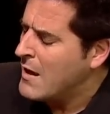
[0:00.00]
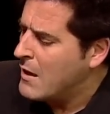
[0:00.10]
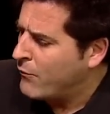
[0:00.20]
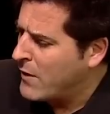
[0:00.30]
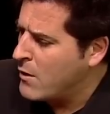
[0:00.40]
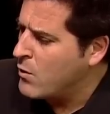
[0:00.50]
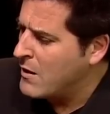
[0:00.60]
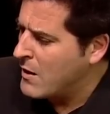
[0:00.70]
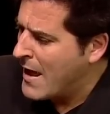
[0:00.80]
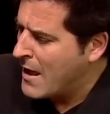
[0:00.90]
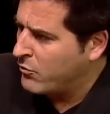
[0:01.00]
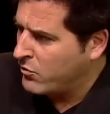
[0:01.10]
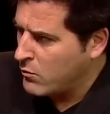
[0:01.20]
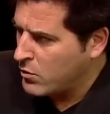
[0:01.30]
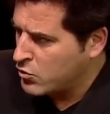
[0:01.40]
If they didn't have
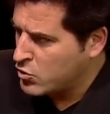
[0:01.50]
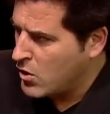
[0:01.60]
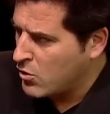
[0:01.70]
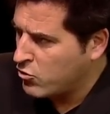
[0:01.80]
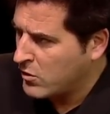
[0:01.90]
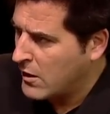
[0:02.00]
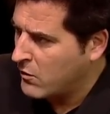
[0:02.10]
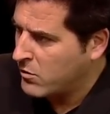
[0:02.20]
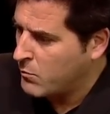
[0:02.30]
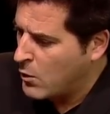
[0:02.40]
serious charges against them,